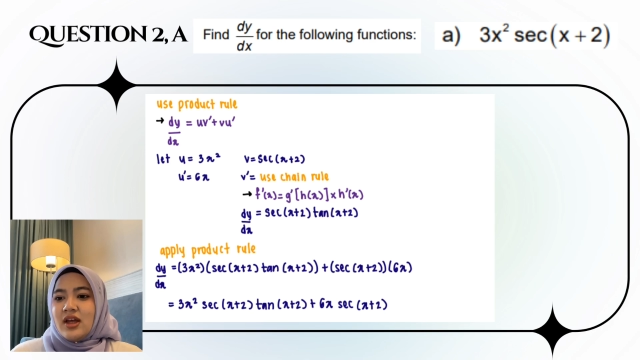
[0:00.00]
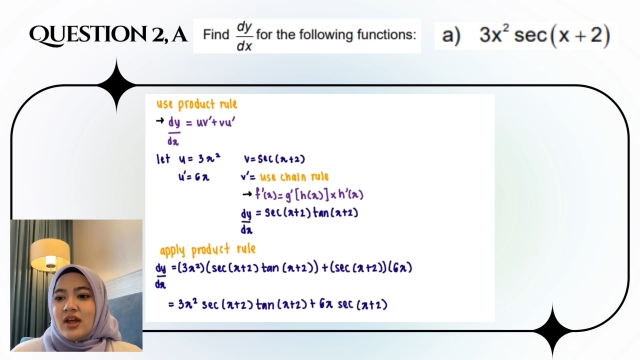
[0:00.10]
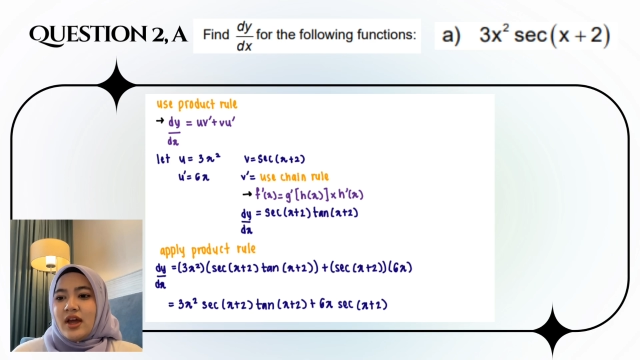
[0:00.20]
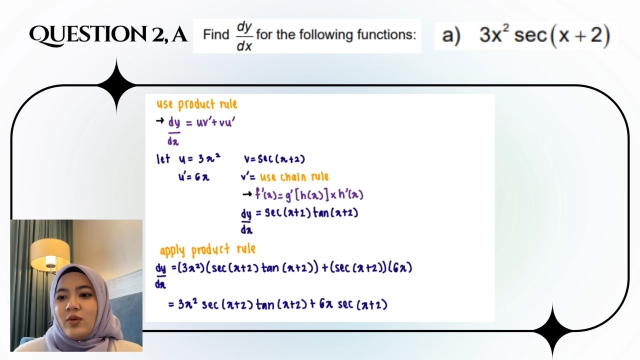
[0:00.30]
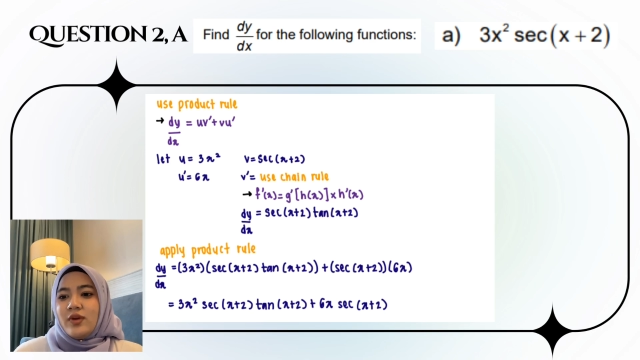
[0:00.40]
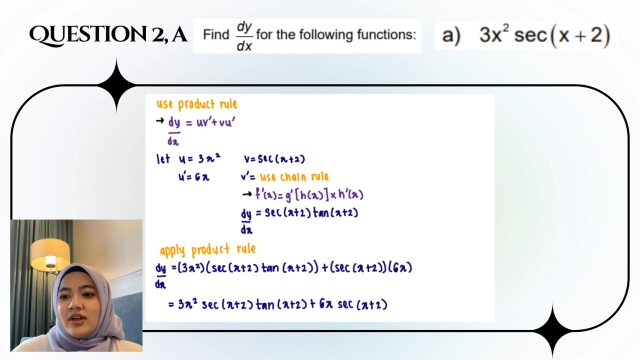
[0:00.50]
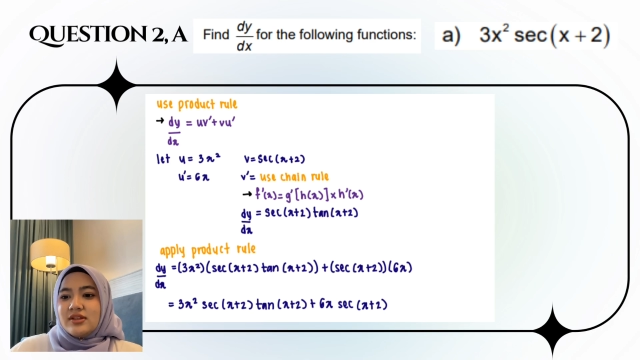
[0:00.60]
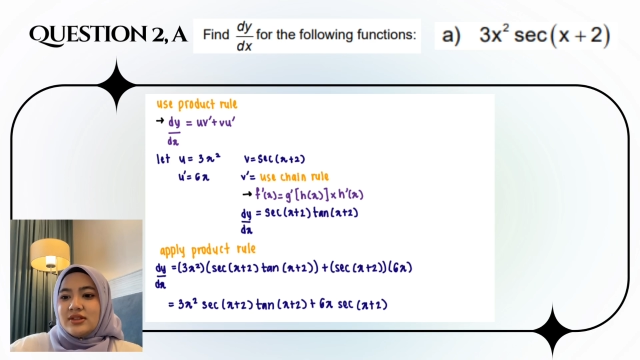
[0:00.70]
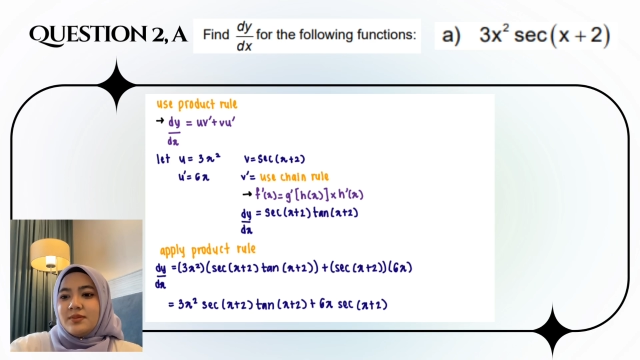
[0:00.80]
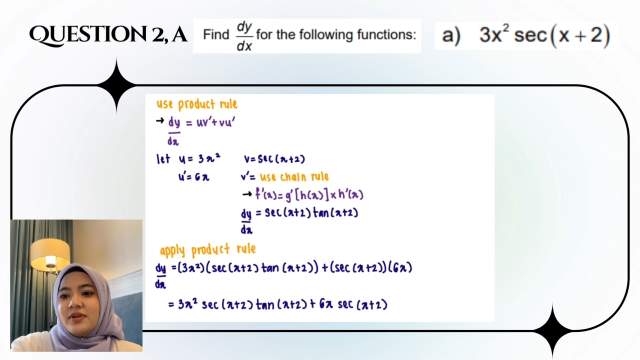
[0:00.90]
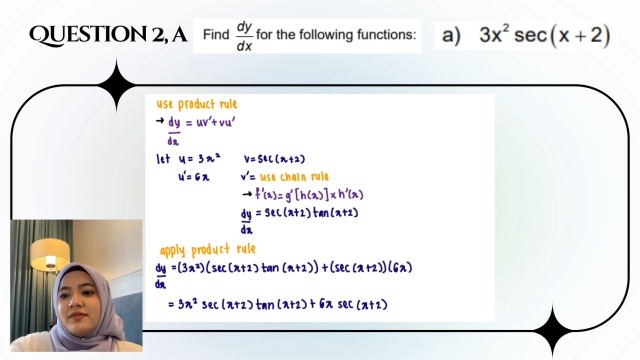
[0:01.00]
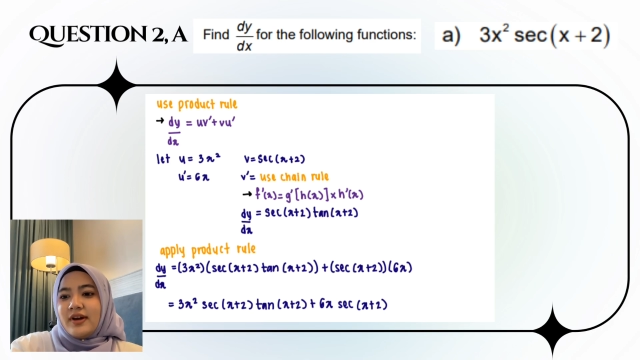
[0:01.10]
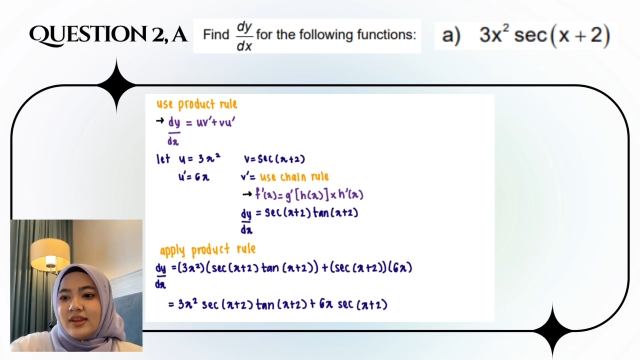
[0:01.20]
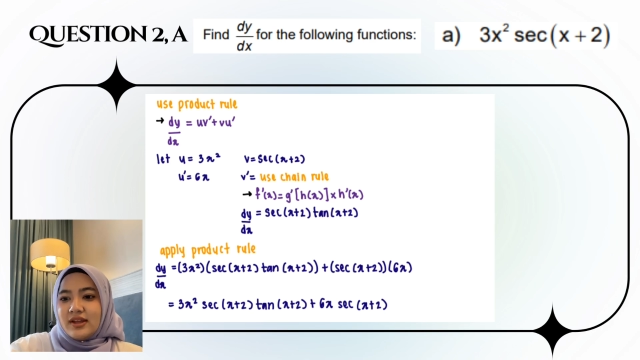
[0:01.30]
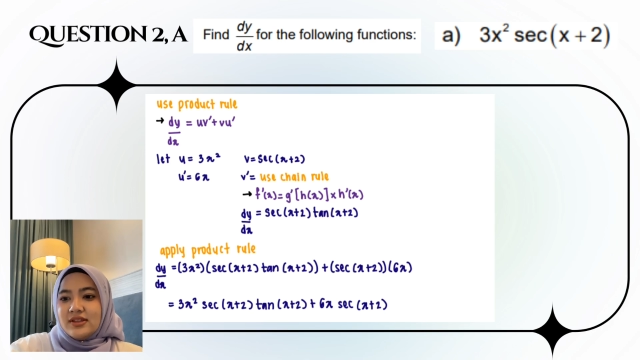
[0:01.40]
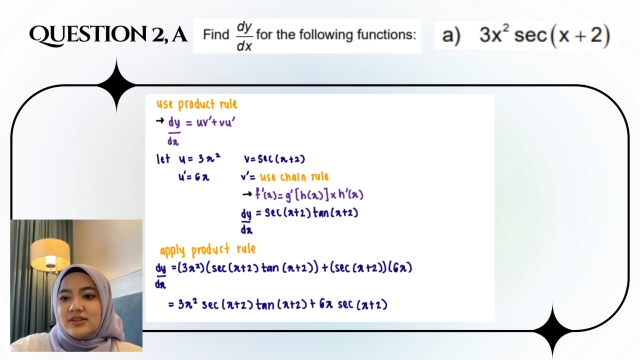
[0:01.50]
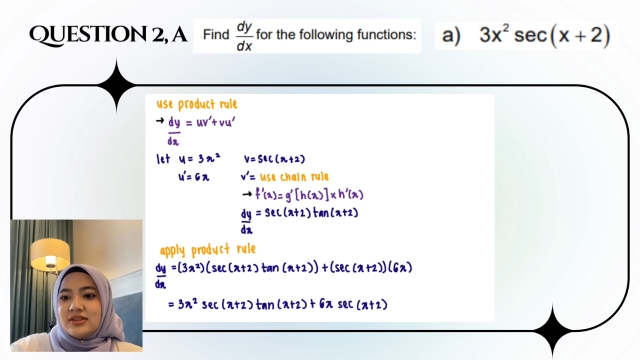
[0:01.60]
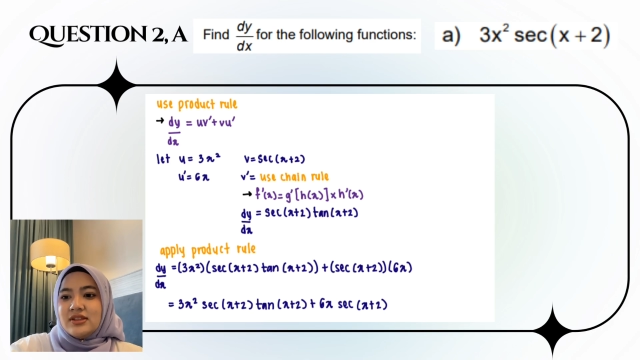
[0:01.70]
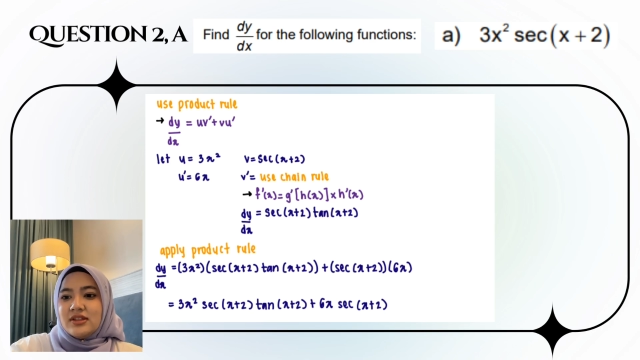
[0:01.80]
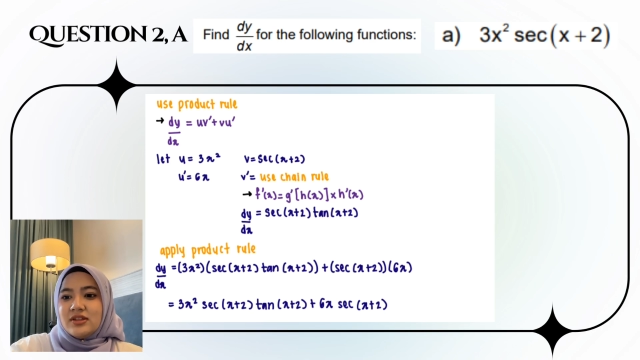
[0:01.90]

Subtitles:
And we can simplify this